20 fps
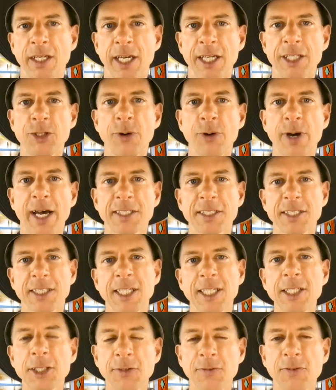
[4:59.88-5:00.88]
And you ask
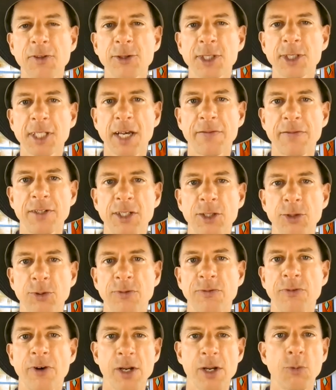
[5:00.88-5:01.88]
each of those seven to
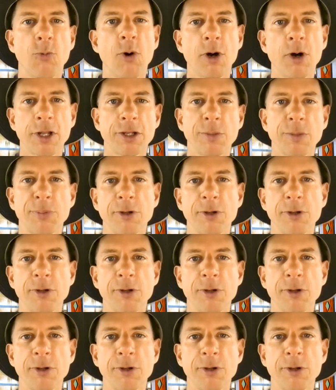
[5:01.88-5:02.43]
invite one other